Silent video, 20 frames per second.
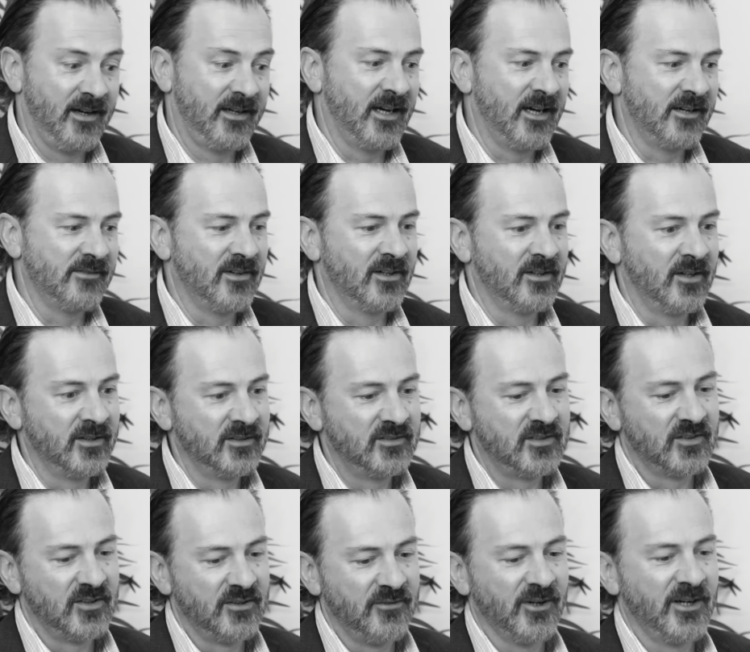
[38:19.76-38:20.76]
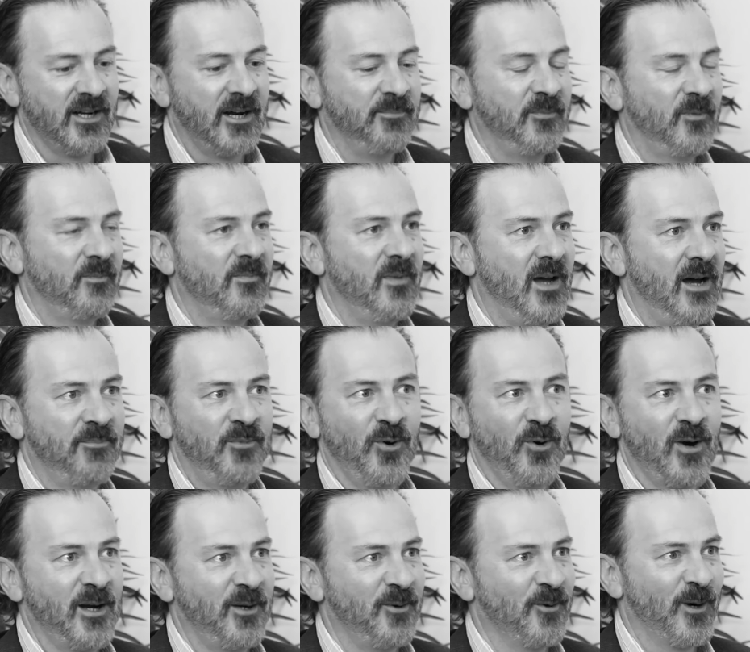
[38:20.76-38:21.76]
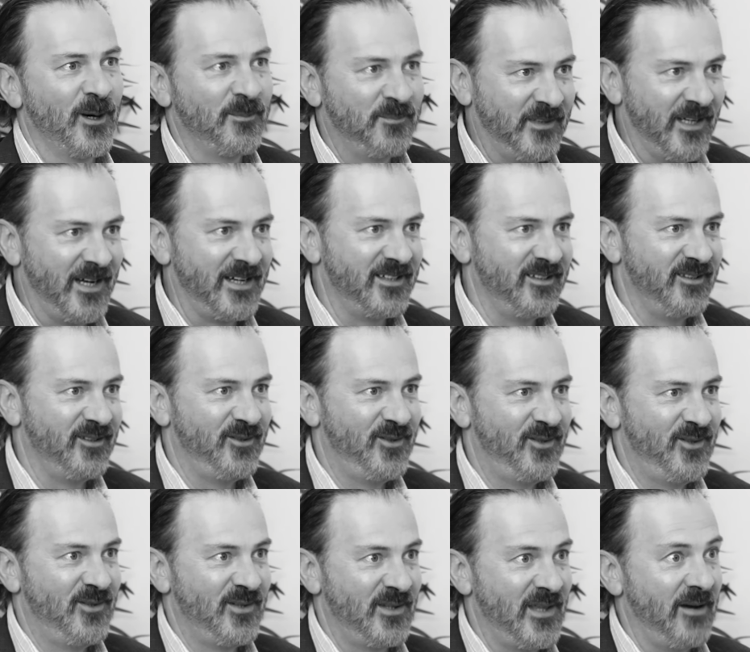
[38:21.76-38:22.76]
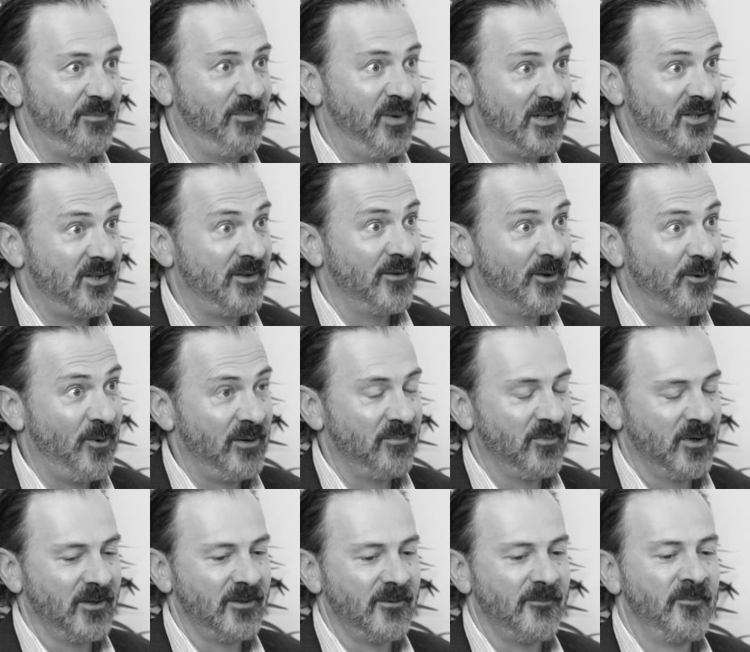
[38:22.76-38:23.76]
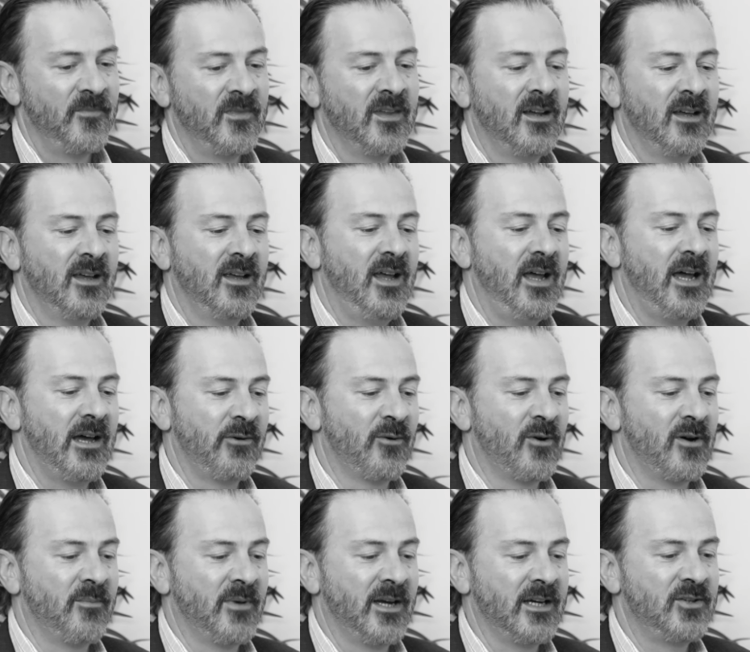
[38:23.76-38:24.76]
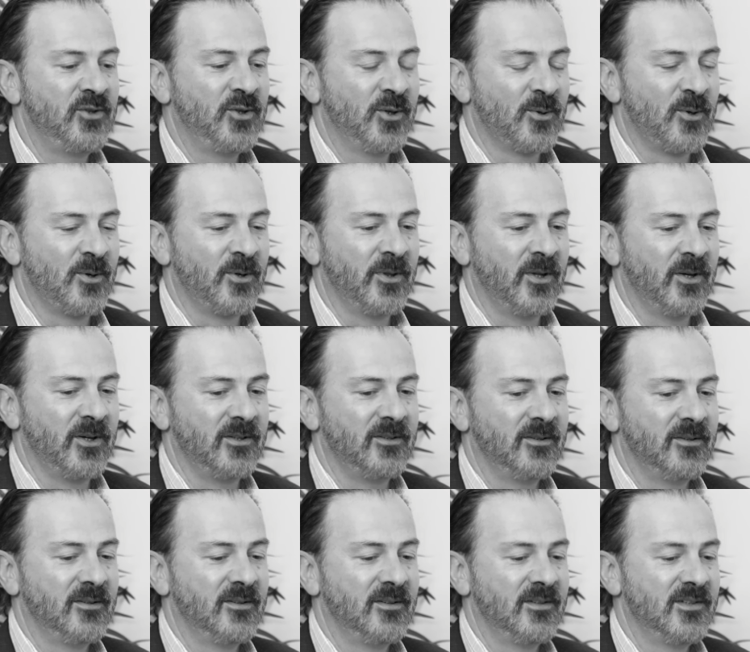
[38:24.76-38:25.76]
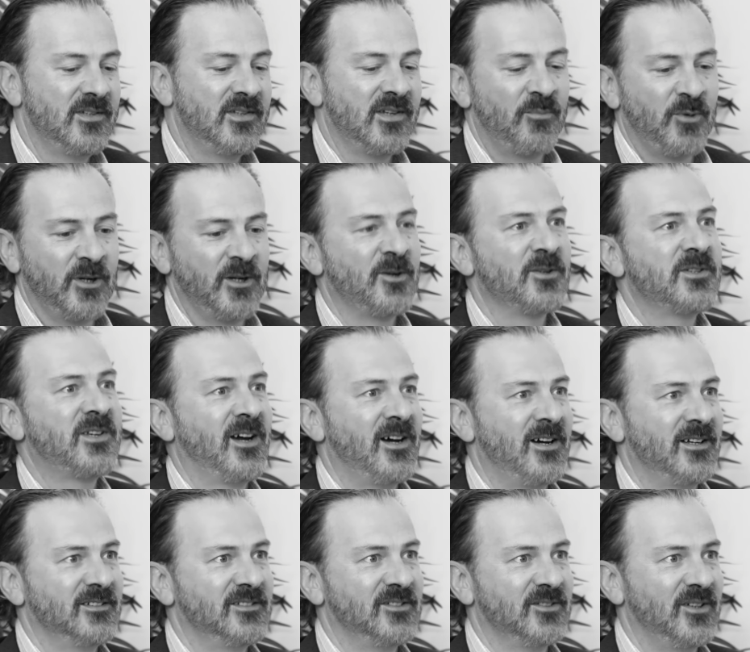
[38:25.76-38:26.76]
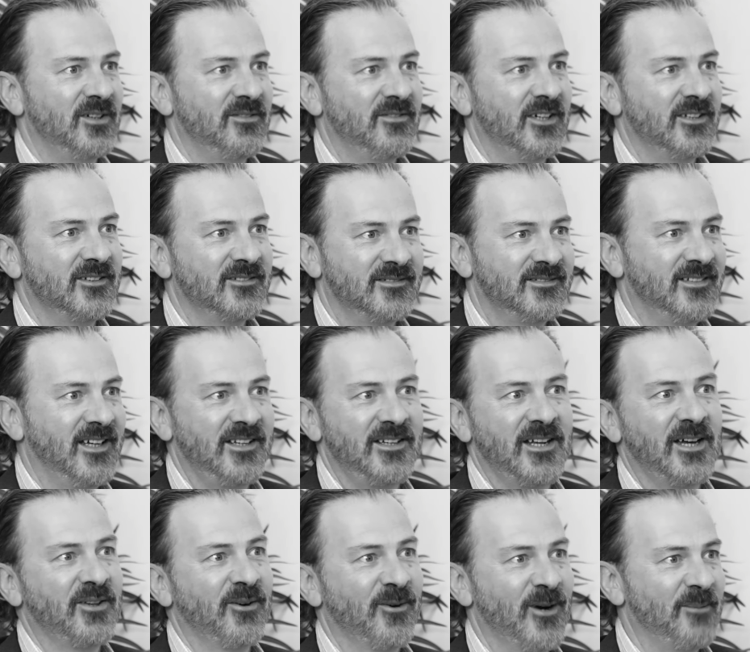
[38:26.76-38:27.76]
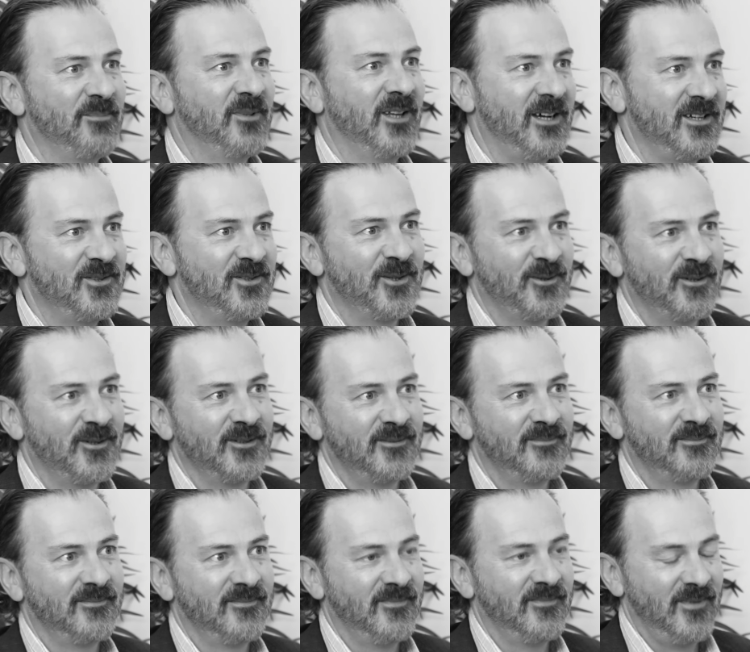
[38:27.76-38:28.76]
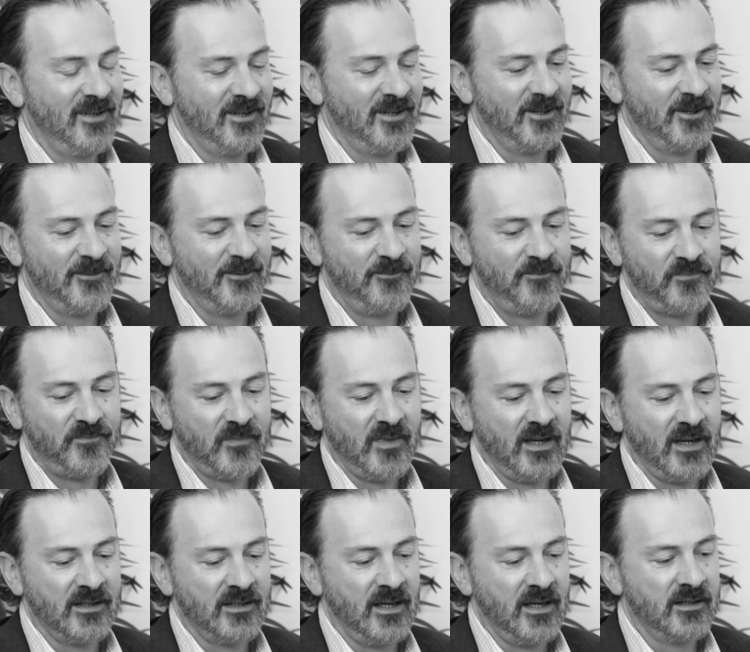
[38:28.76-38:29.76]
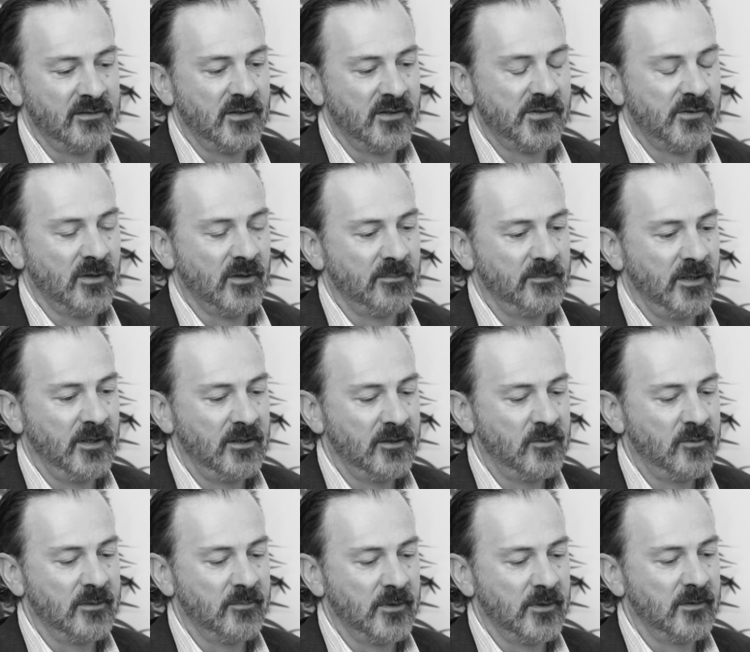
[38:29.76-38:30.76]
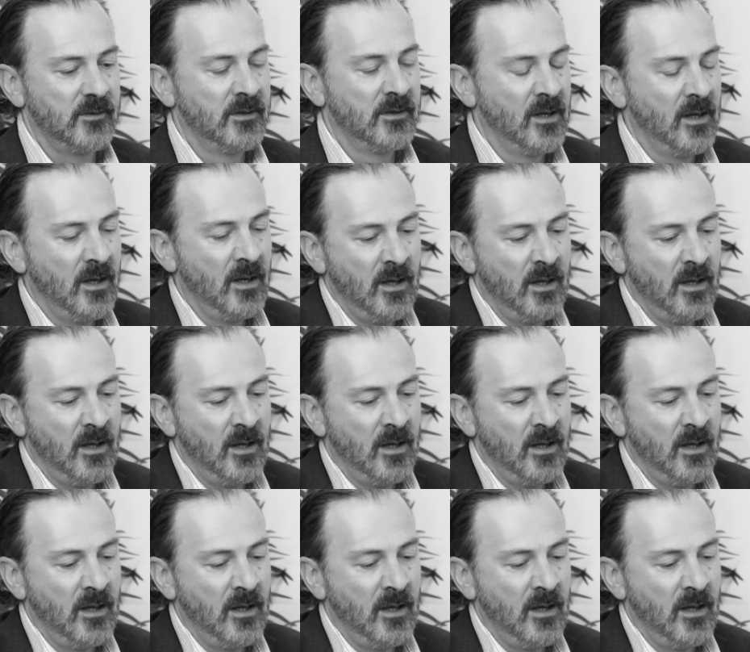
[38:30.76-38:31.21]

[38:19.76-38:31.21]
okay, if I'm going to deliver an up, upgrade or update to that piece of equipment, how do I make sure that someone else can't deliver another update to it um, and, and disrupt the equipment?